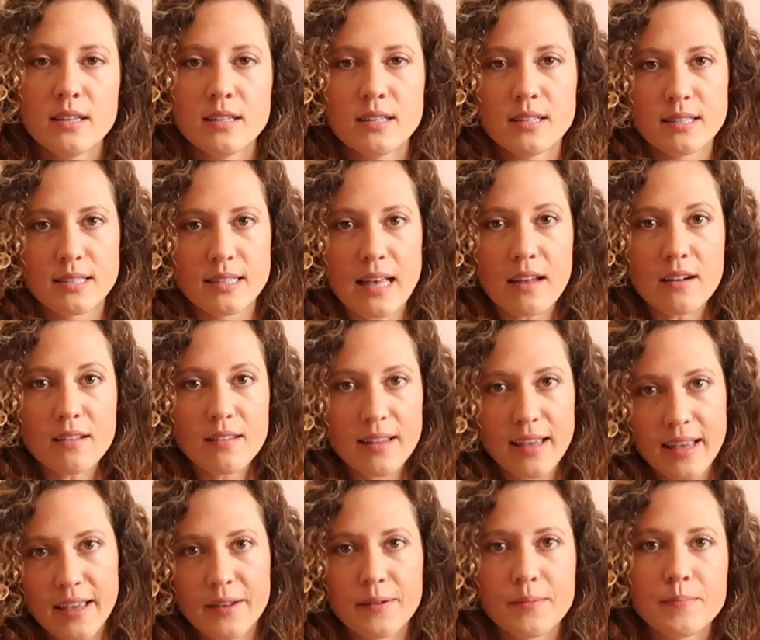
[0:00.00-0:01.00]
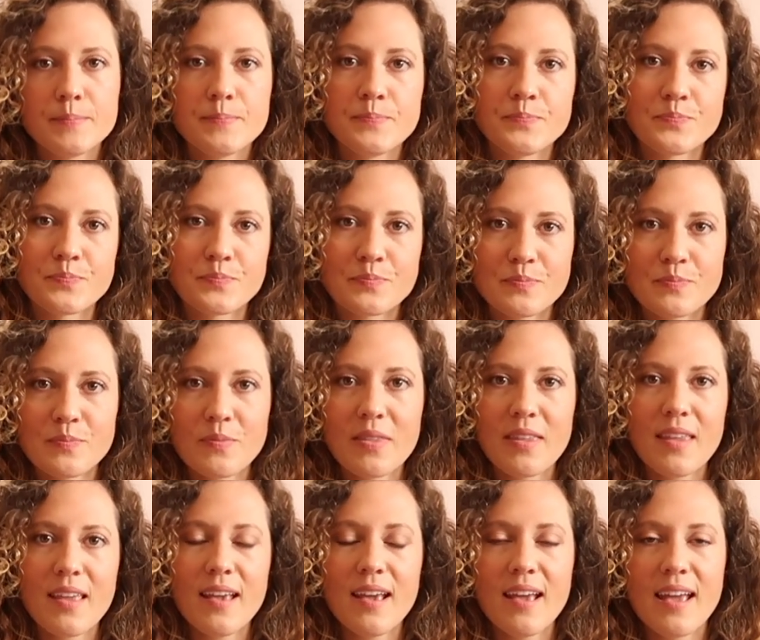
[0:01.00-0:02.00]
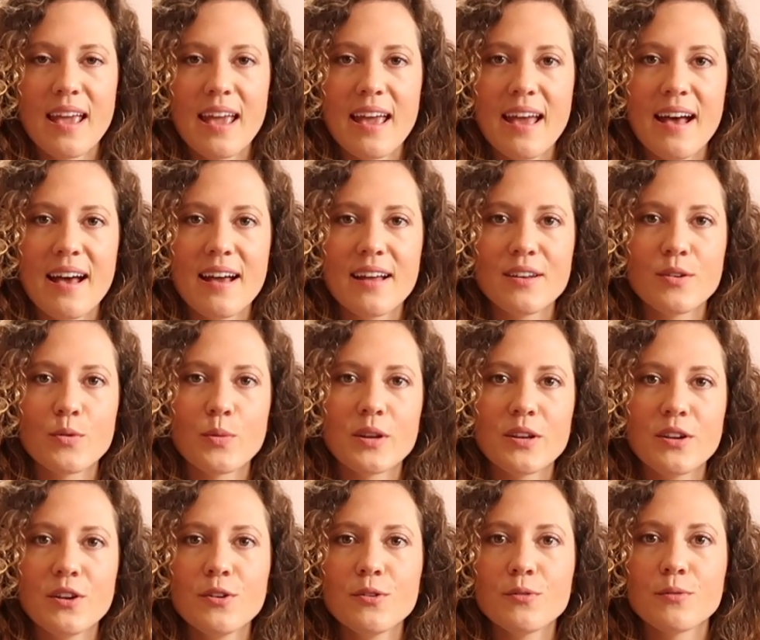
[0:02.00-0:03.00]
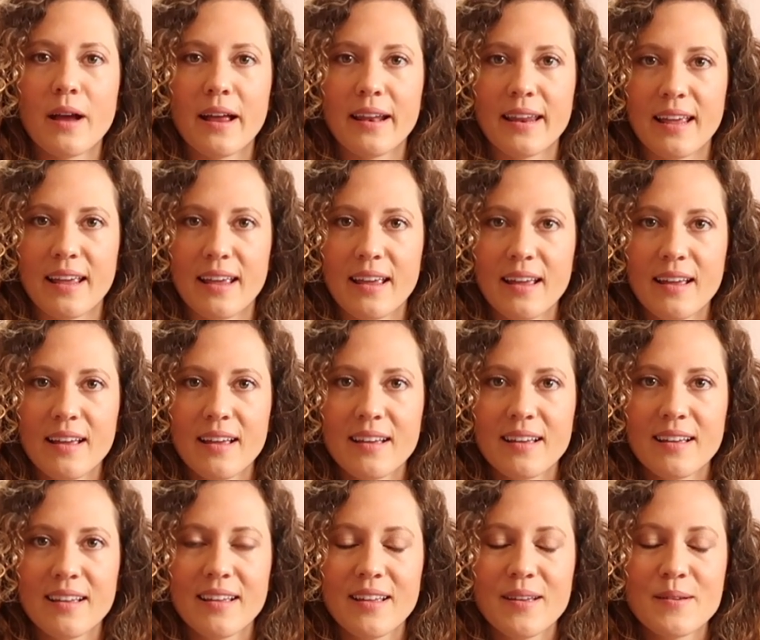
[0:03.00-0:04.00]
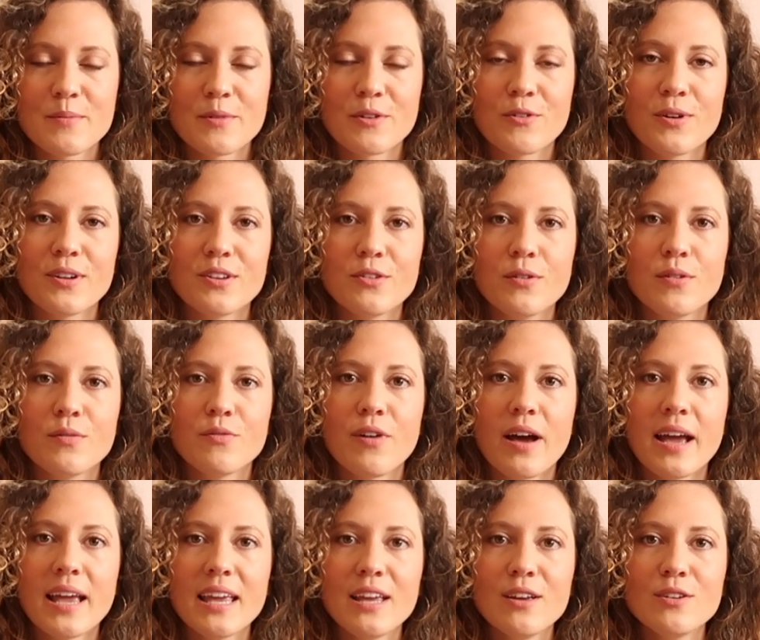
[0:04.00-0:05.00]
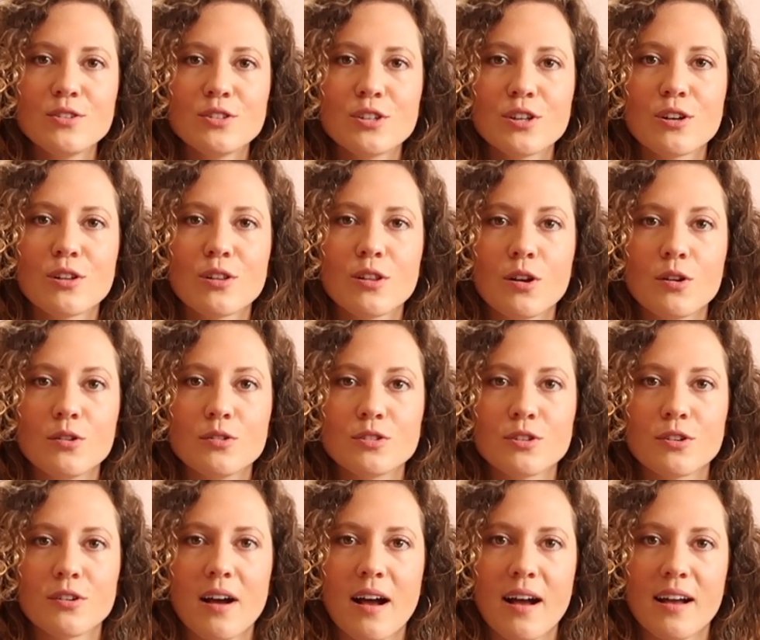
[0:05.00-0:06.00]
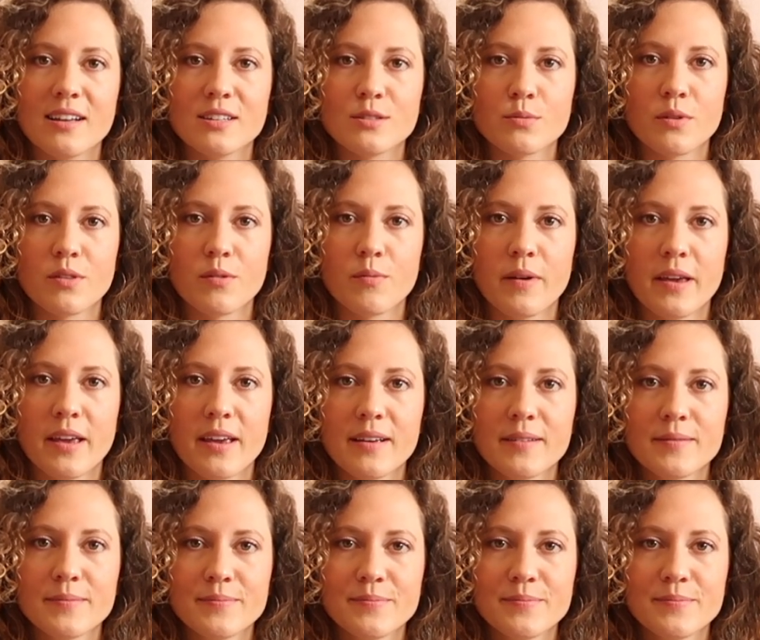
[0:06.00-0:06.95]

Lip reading: settle in, and when you're ready, I'm going to invite you to close your eyes with me.